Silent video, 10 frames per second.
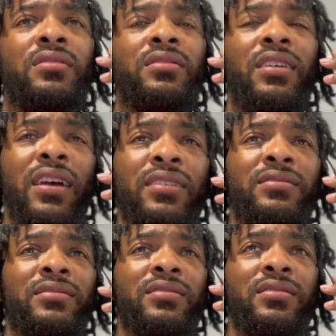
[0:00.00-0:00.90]

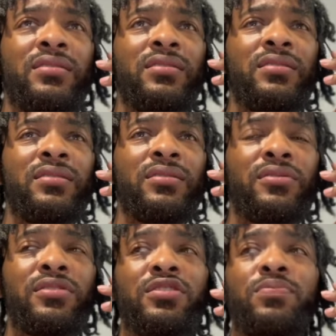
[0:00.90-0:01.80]
Yes,
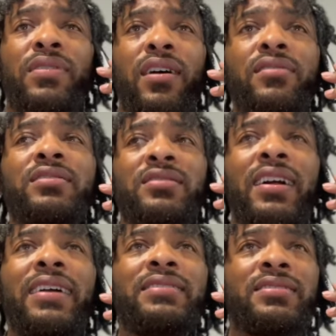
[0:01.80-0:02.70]
Chris Brown is
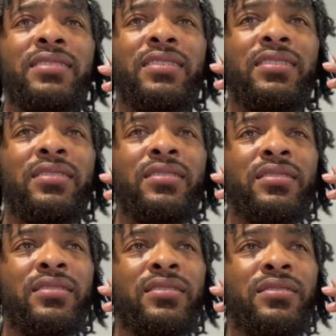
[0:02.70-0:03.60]
light skinned,
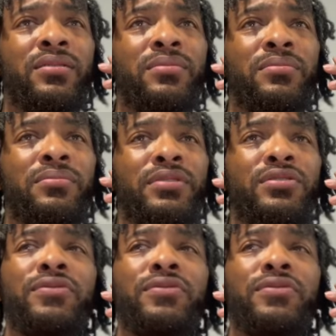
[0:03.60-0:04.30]
but you